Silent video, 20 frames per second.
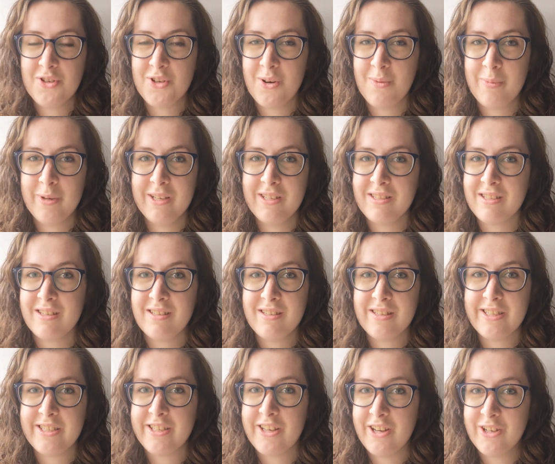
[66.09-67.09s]
job is
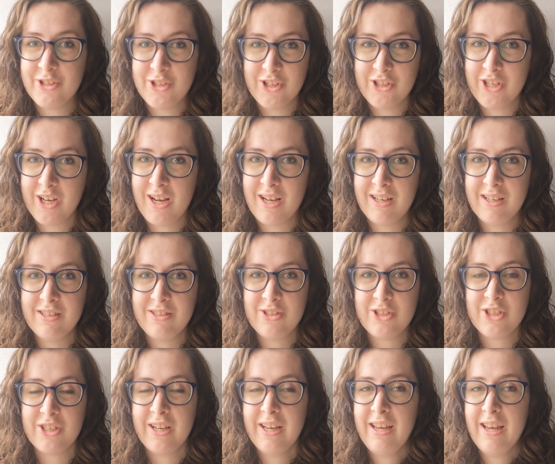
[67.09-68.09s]
such a
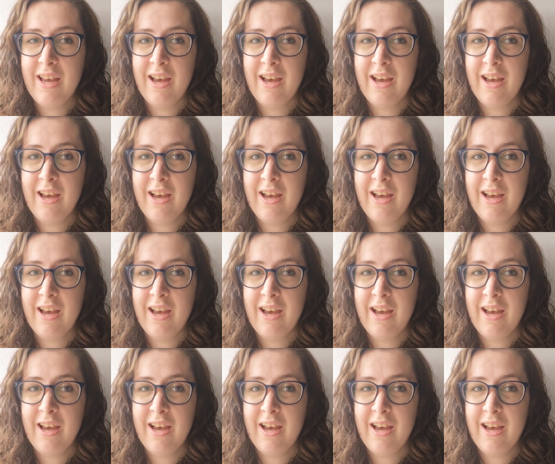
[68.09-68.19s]
challenge,